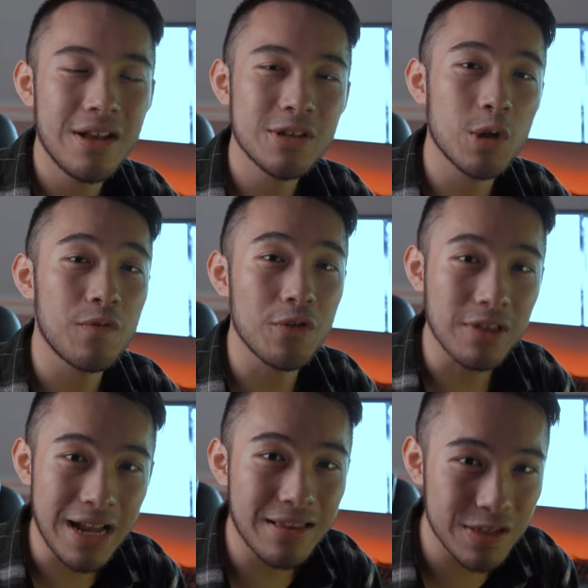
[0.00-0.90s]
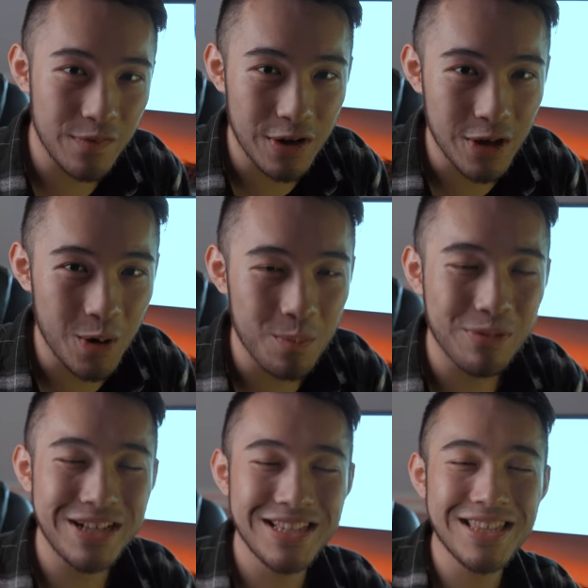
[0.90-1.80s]
So if you like this video,
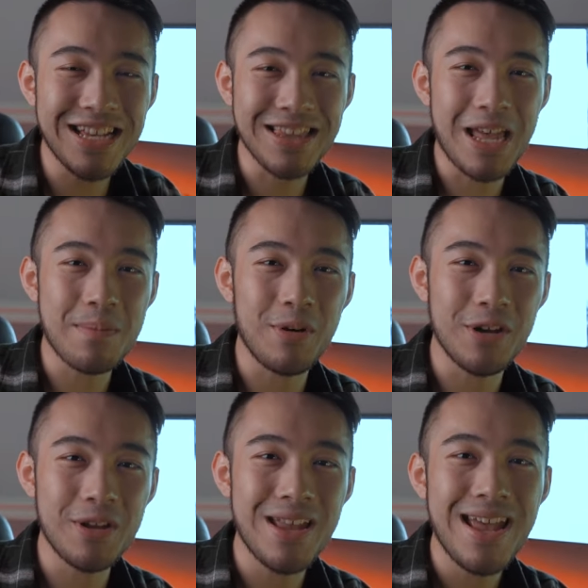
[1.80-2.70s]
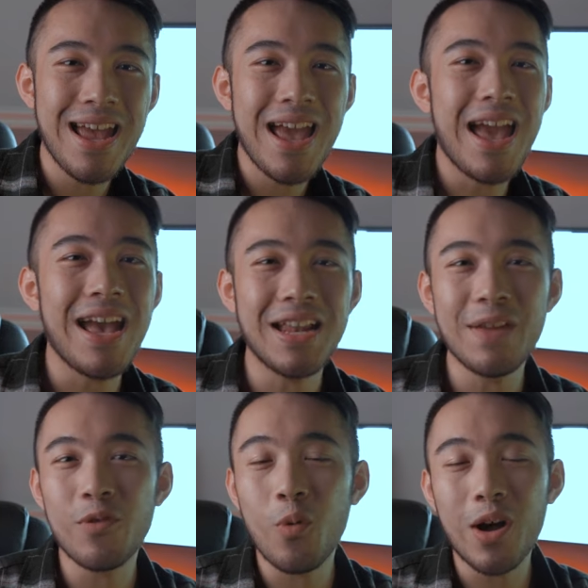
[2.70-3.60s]
please hit that like button. And
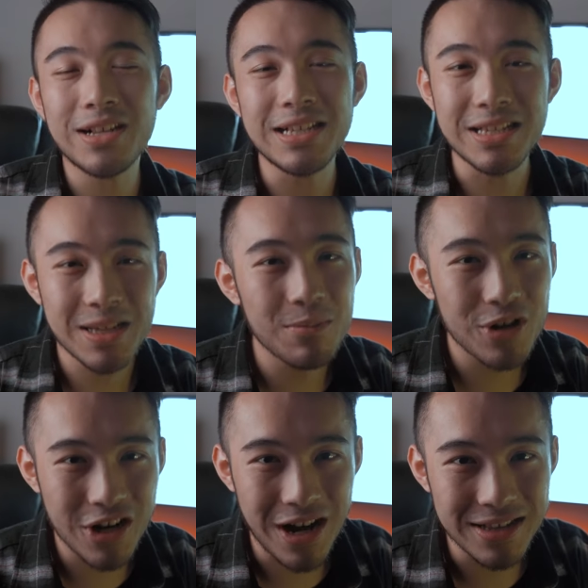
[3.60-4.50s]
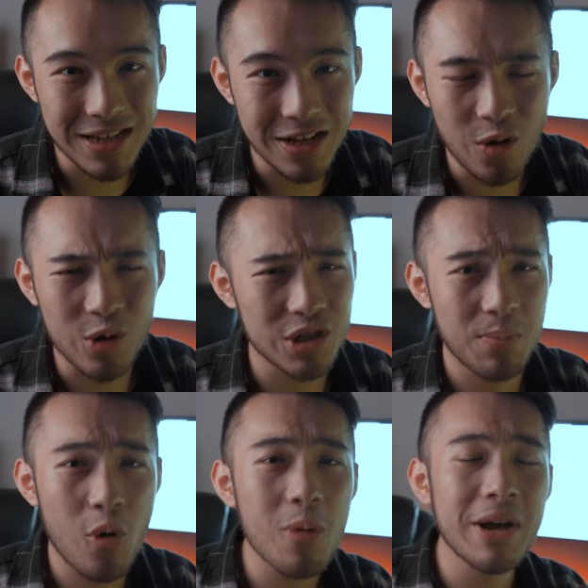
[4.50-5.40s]
if you want to see similar content or
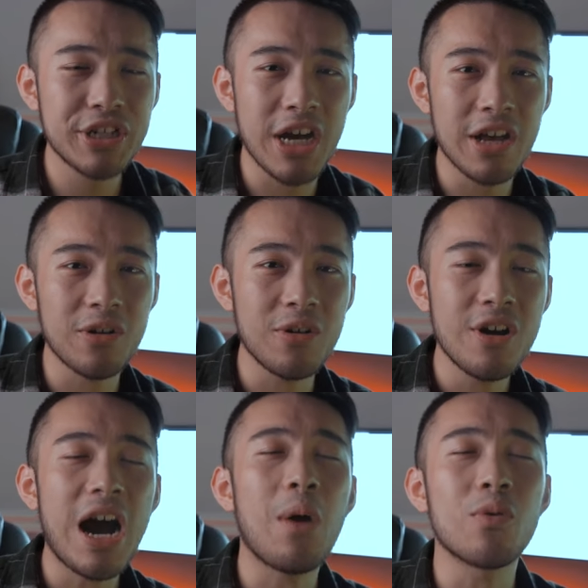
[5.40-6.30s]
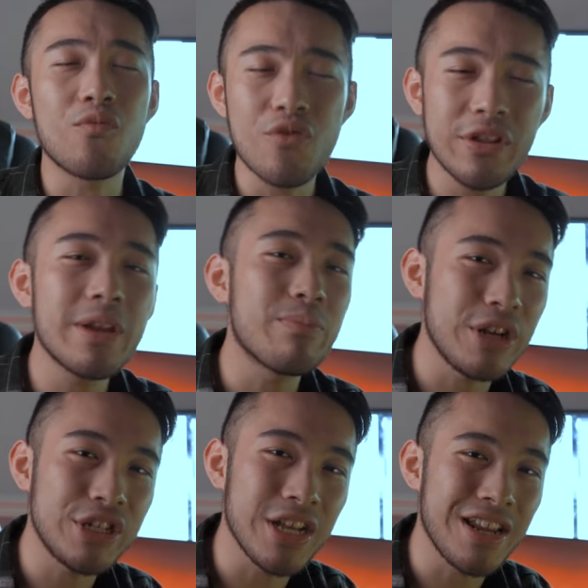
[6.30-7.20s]
support my channel, I would really
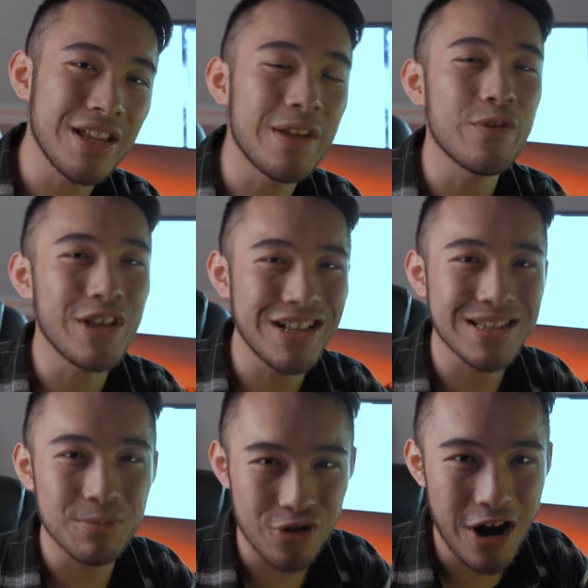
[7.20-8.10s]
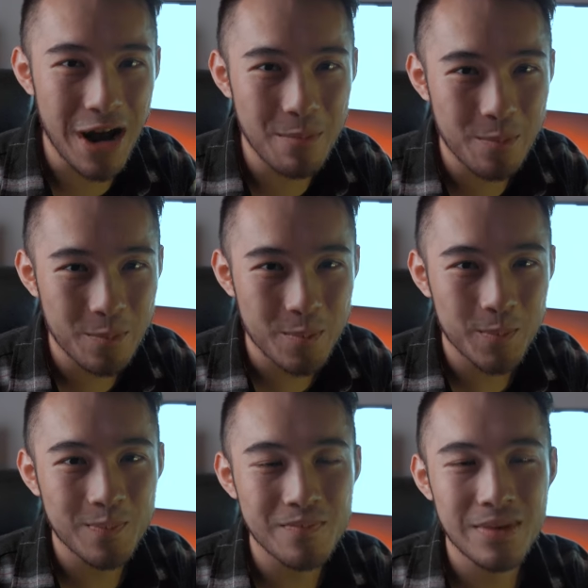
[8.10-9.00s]
appreciate it if you hit subscribe.
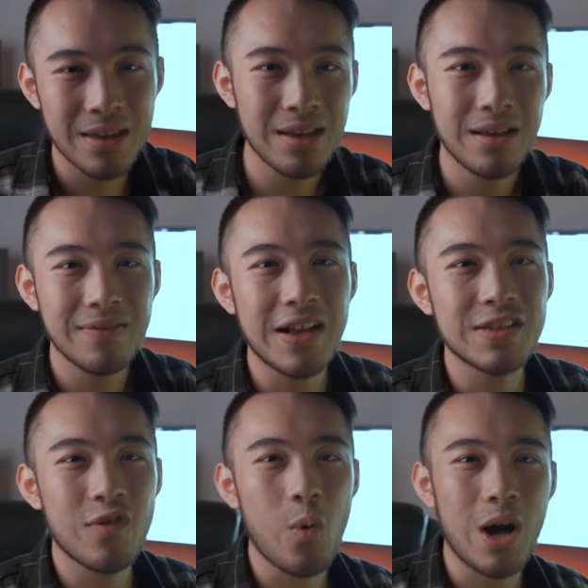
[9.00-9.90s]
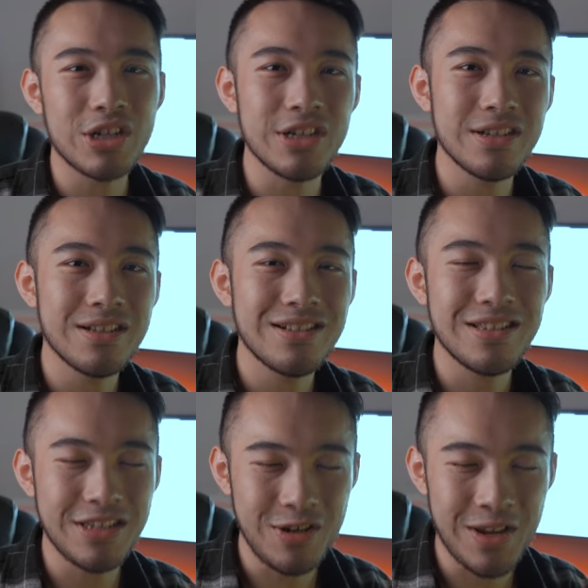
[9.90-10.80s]
Thanks for watching.
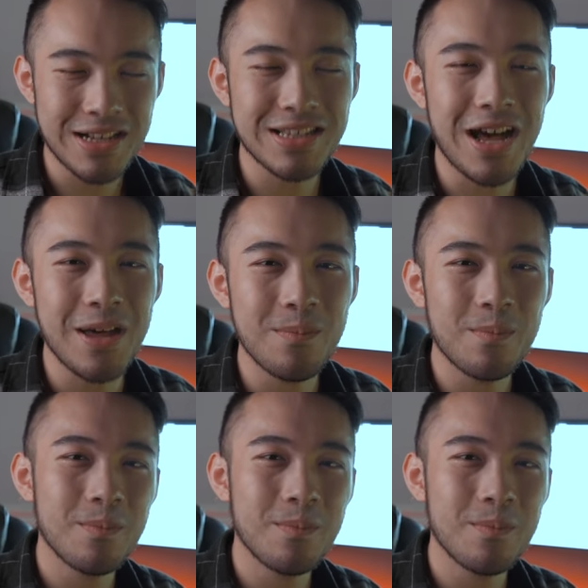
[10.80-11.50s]
See you next time.